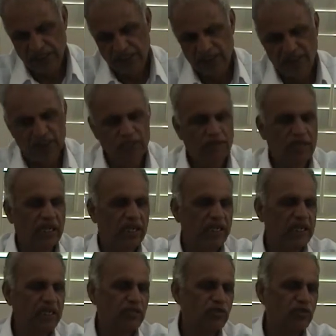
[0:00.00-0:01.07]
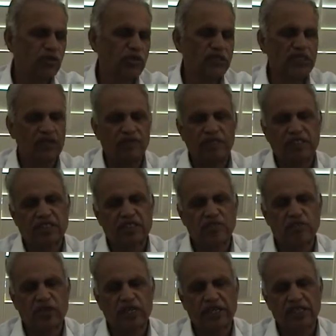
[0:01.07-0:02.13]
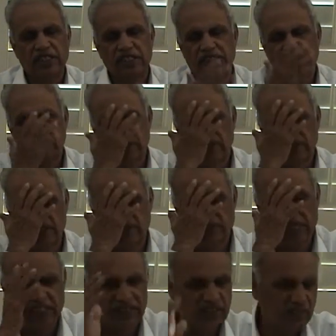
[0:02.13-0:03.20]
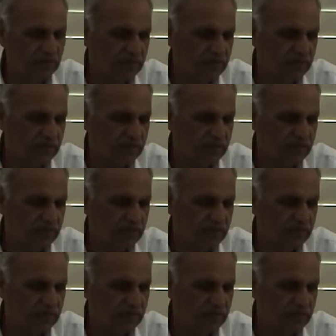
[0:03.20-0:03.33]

Similarly, the moon in the physical body is the Manas.